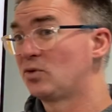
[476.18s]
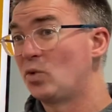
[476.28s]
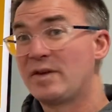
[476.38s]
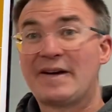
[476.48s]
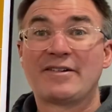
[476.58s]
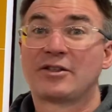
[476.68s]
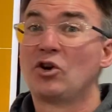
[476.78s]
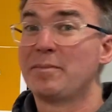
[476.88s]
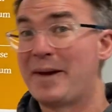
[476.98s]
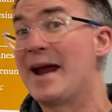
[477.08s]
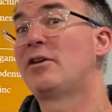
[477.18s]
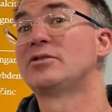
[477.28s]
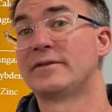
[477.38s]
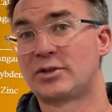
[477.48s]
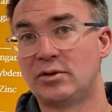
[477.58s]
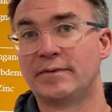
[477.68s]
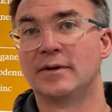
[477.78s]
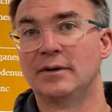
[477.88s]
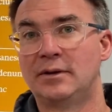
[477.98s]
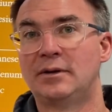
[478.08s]
25 to 30 pounds of sulfur
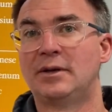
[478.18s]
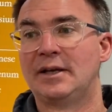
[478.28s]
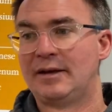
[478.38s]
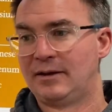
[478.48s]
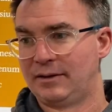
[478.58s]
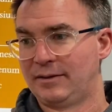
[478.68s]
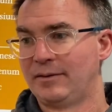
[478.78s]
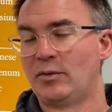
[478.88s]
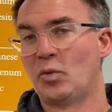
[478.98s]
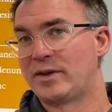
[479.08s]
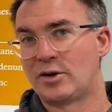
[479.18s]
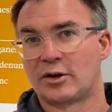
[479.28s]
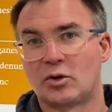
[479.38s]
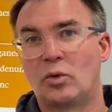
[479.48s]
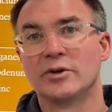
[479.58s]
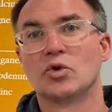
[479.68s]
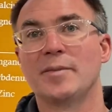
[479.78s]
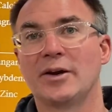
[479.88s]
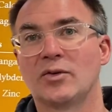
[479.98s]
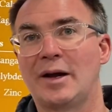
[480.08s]
within our corn and
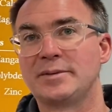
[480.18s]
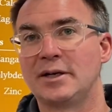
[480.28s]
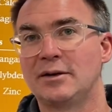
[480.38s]
soybean crops there.